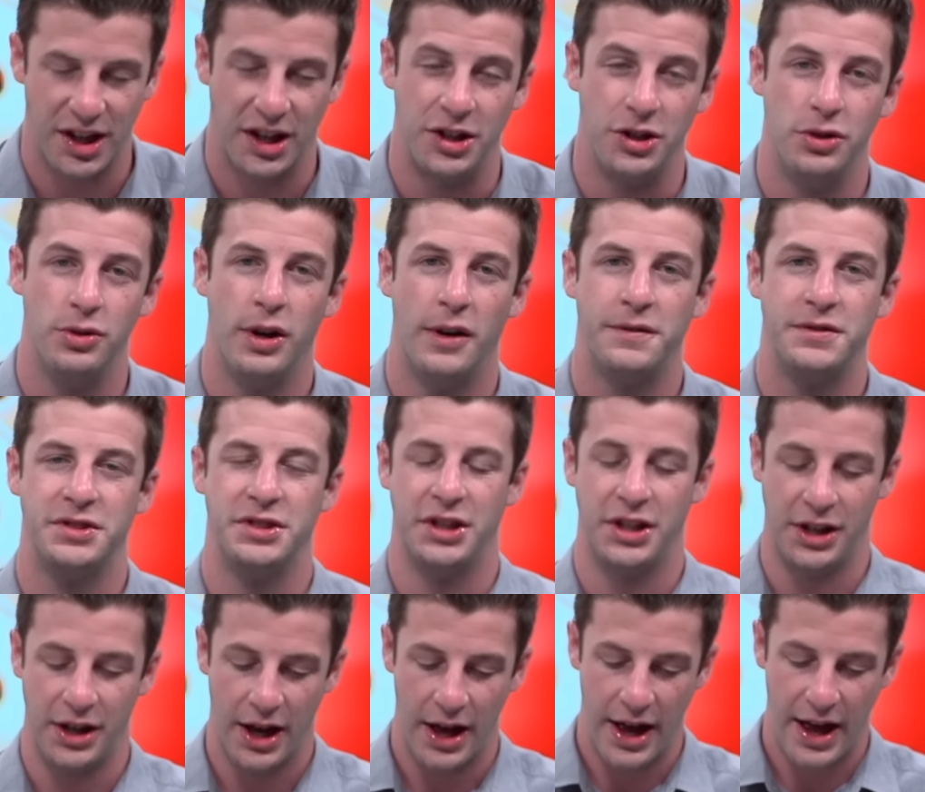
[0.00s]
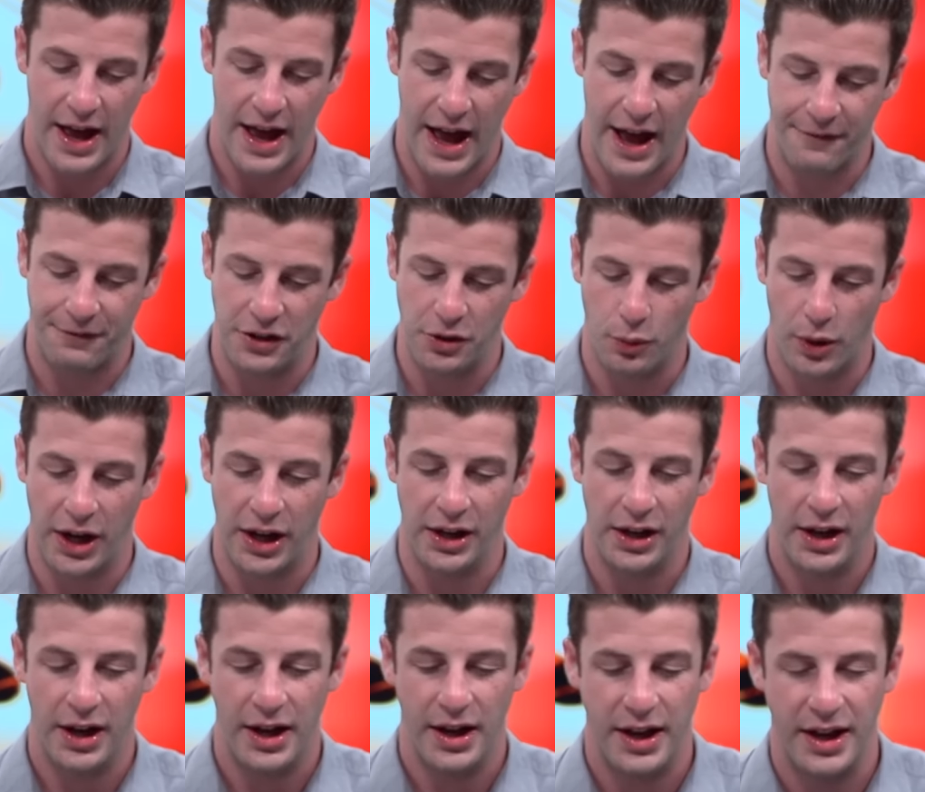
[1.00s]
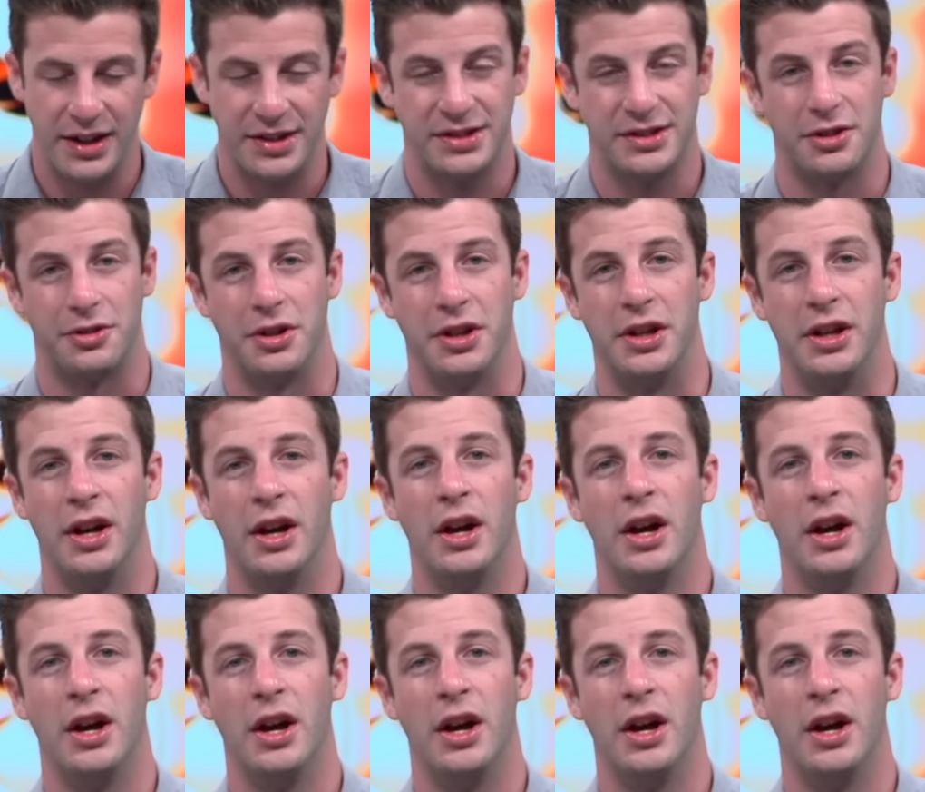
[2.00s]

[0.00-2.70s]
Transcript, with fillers: in UFC heavyweight history.